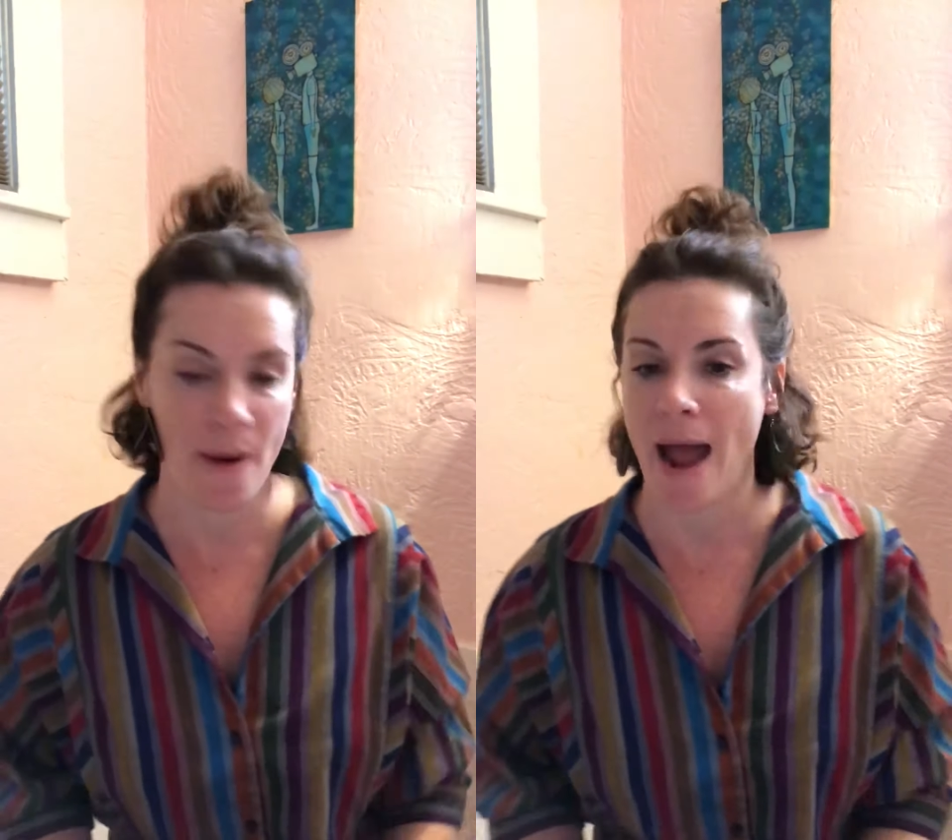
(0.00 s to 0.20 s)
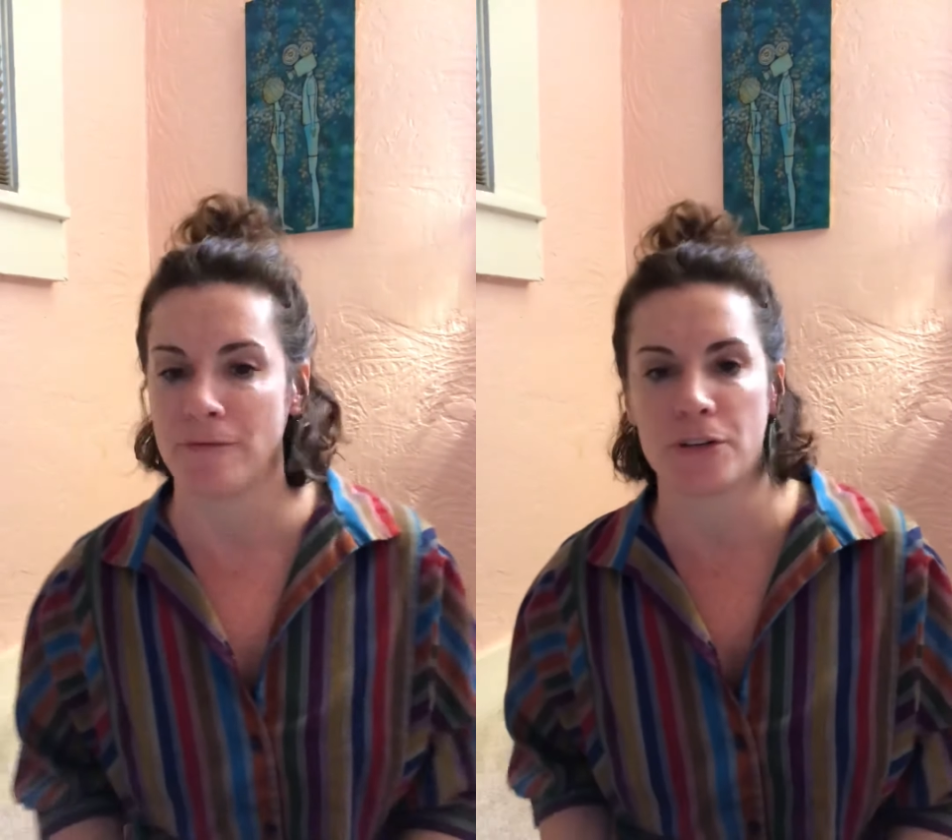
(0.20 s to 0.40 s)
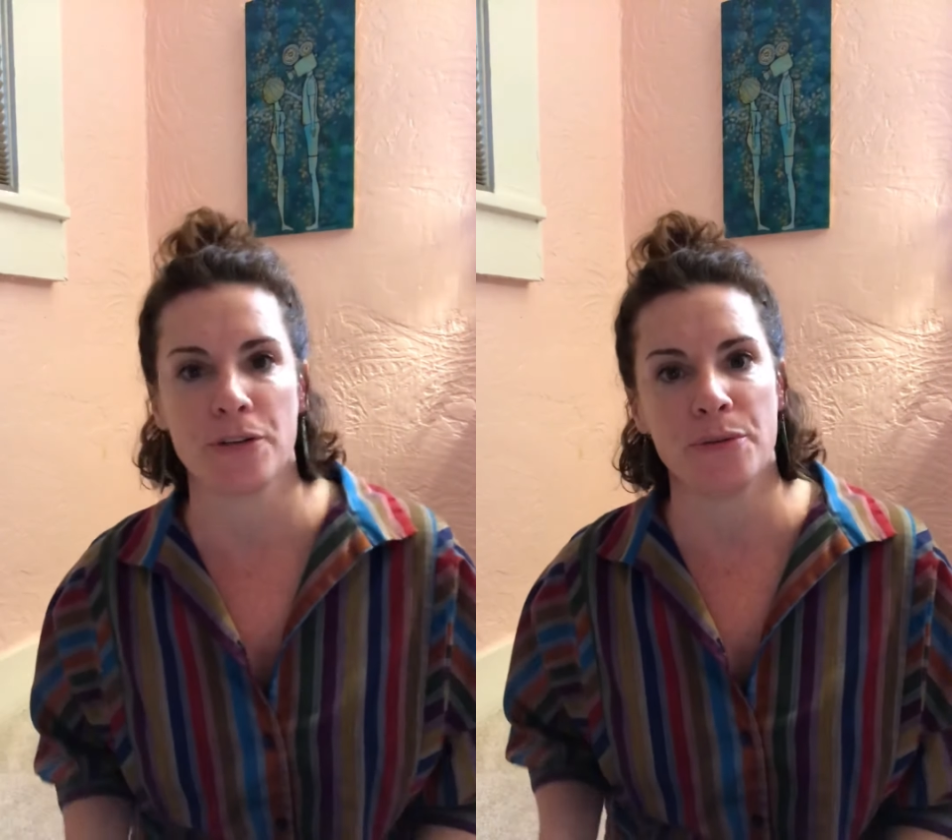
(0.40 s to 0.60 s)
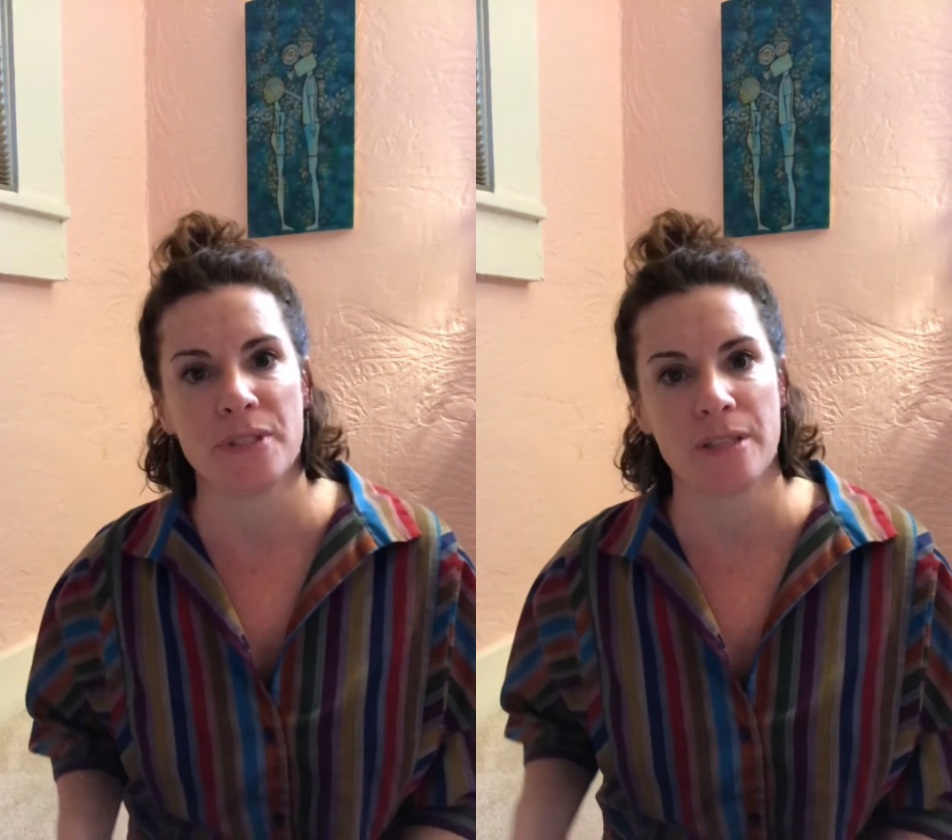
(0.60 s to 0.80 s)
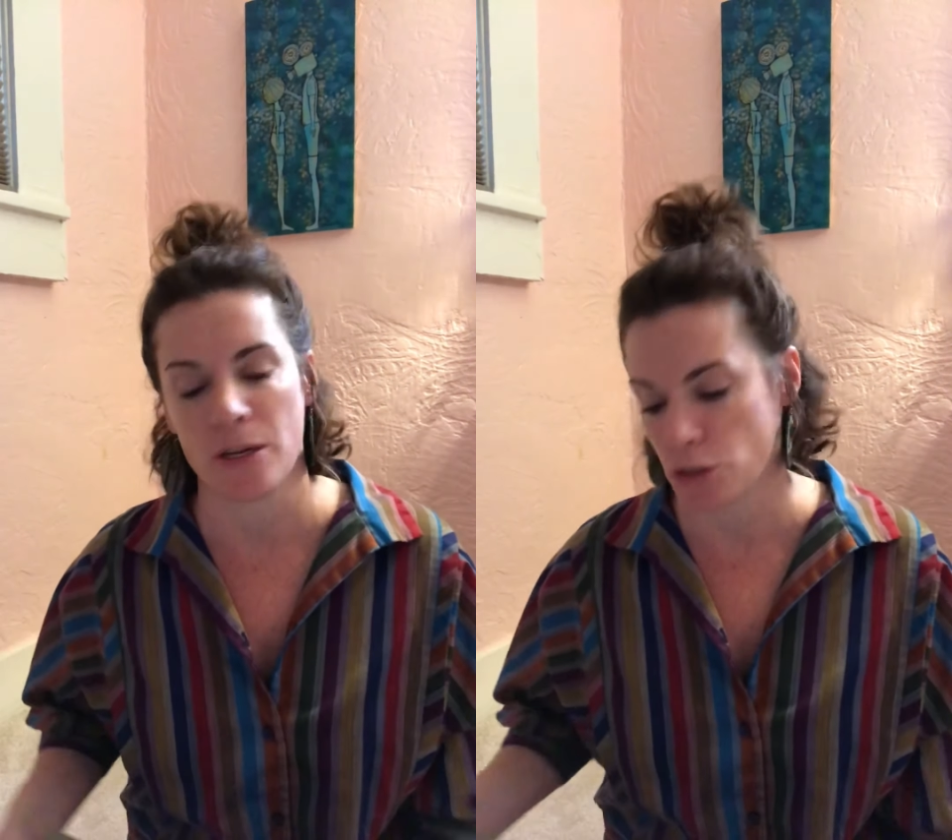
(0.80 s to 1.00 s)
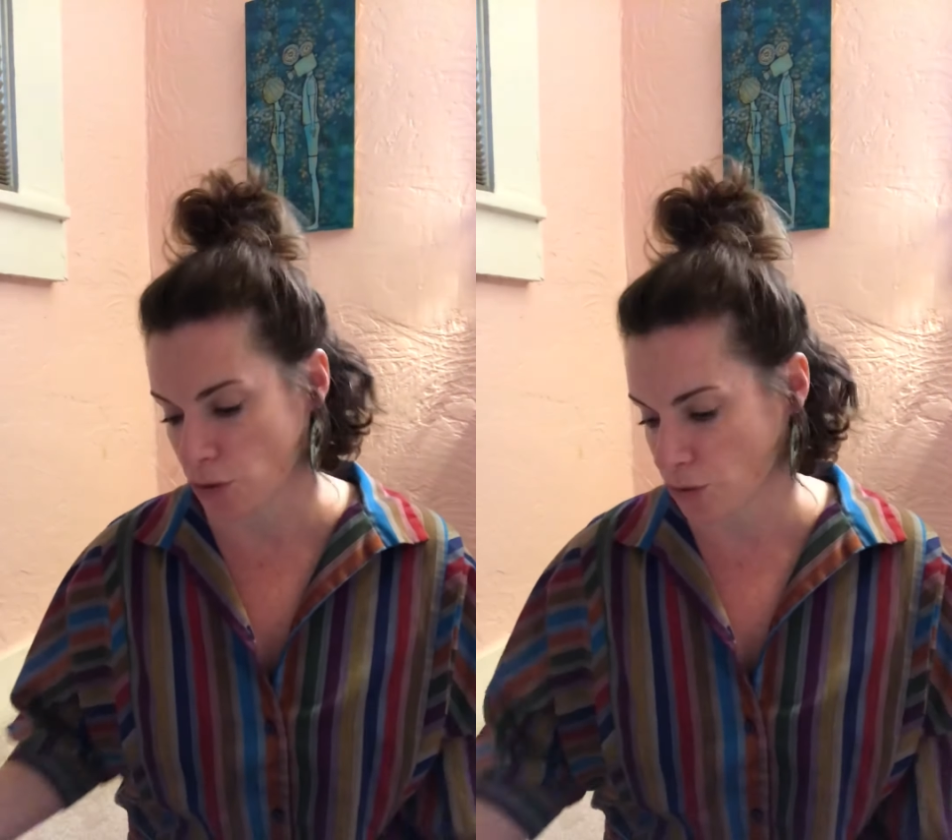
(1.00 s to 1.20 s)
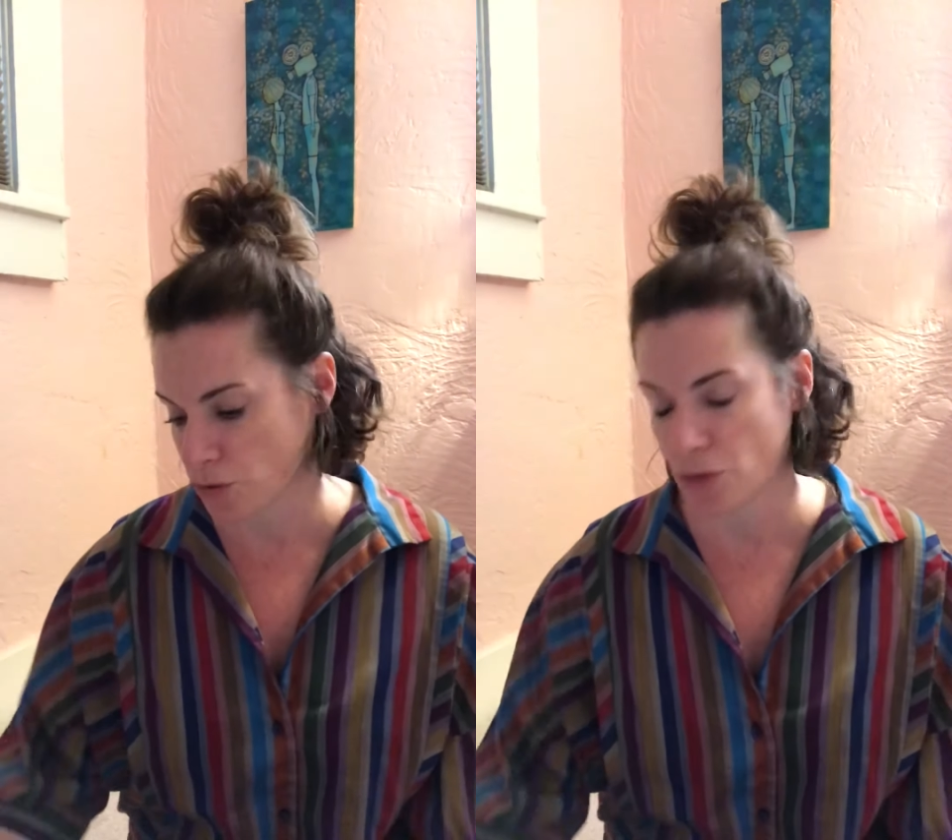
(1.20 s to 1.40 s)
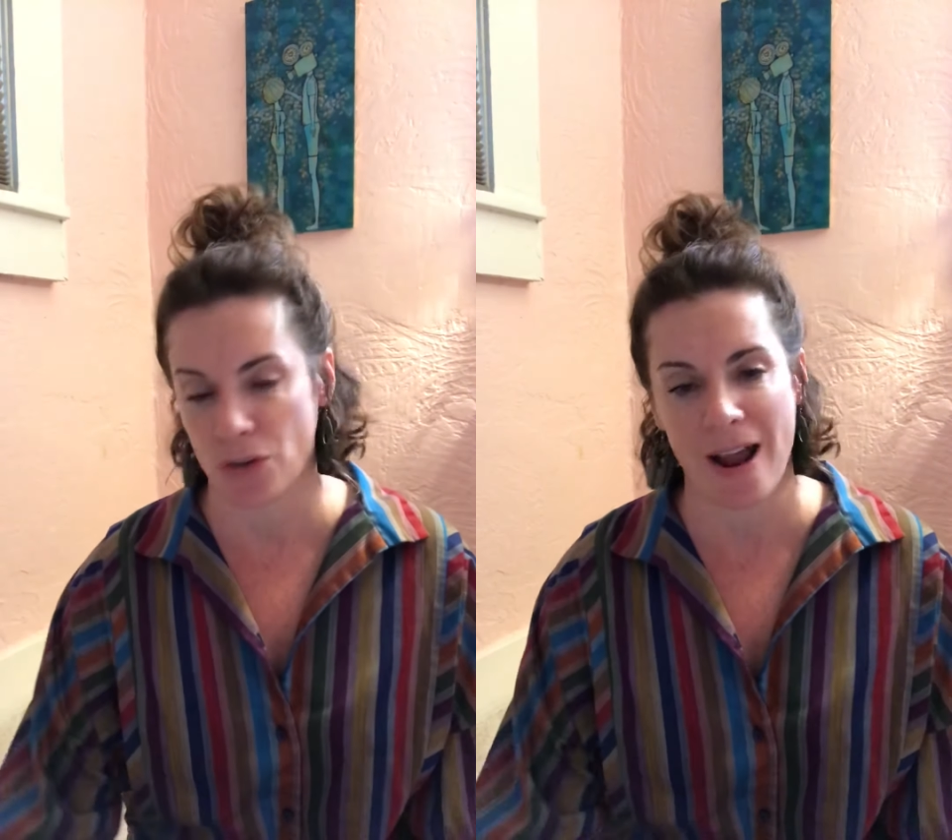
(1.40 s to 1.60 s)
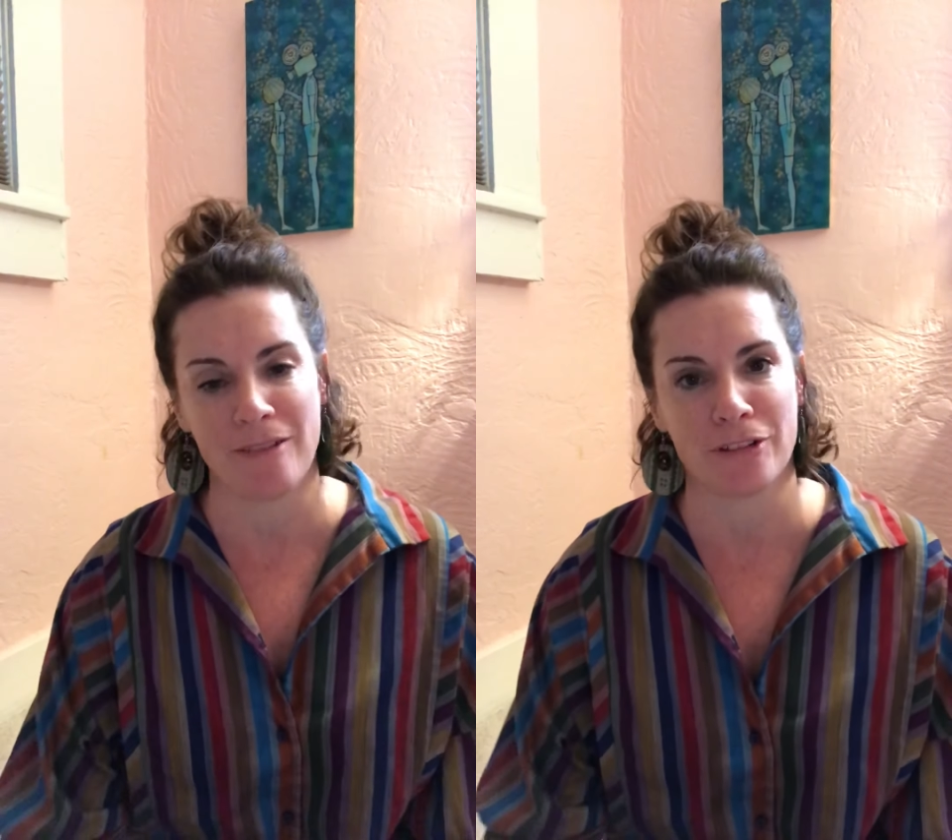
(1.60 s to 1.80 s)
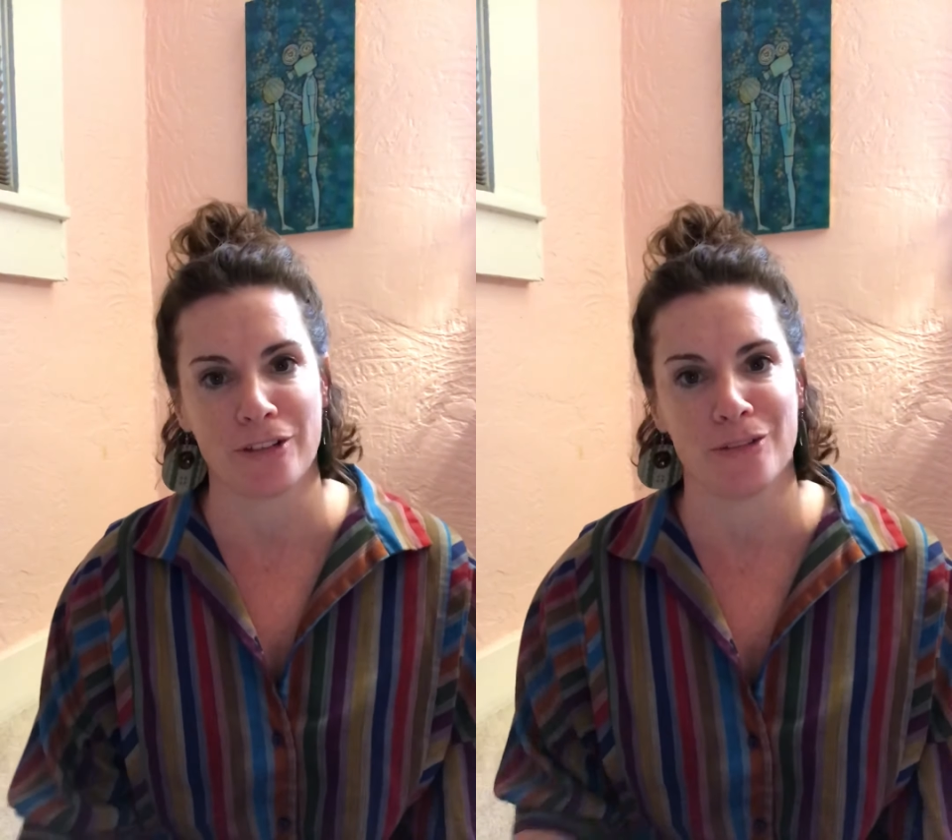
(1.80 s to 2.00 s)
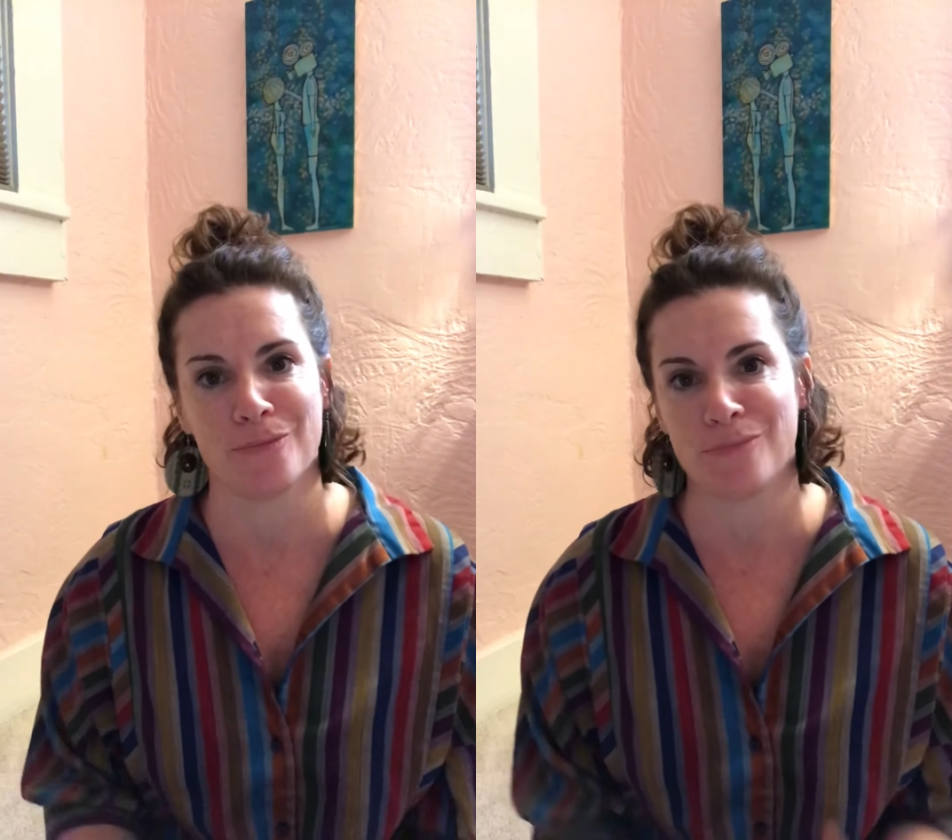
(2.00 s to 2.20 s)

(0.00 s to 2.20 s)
afternoon centers or afternoon